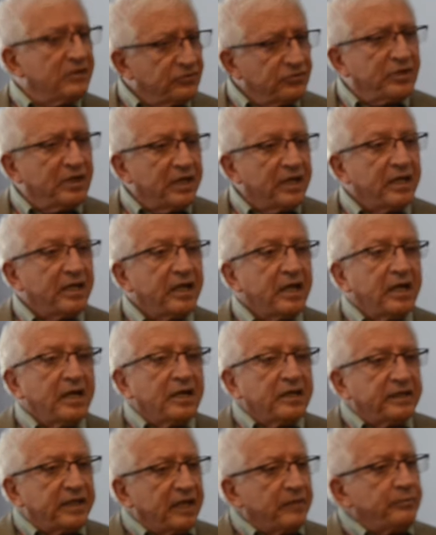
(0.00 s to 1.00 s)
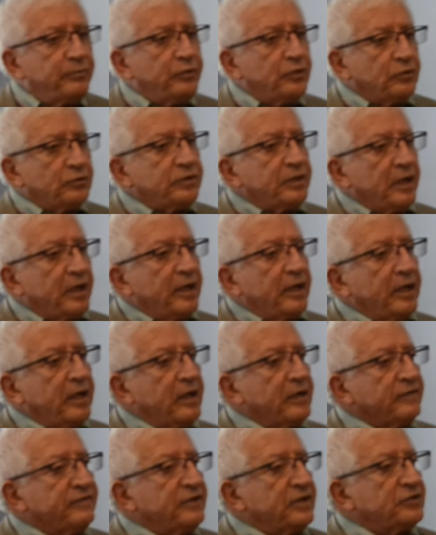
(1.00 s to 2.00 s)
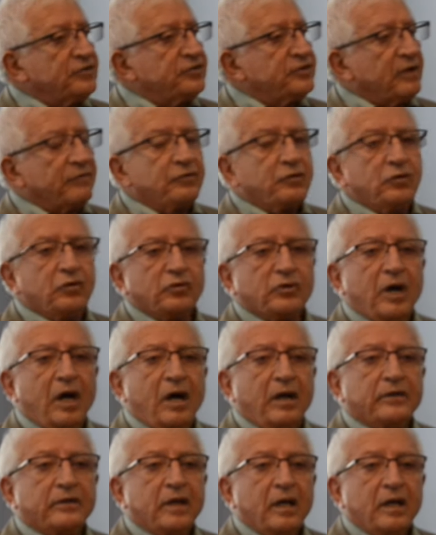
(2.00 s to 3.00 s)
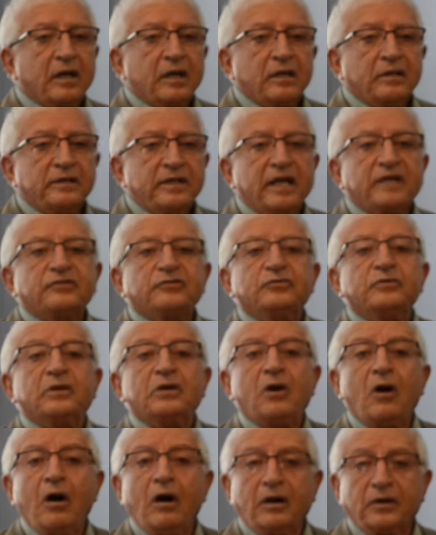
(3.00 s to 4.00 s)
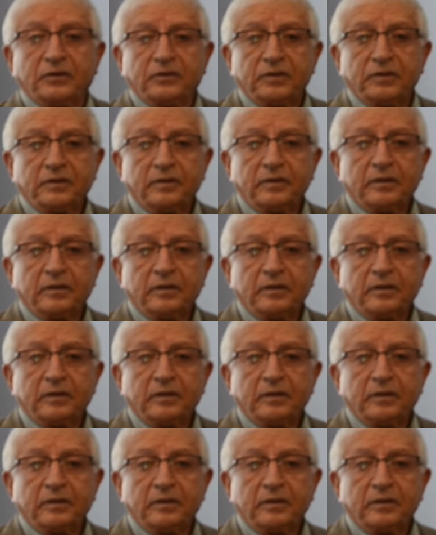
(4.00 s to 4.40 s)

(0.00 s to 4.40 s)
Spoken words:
really, they put a verse of Quran next to their heart.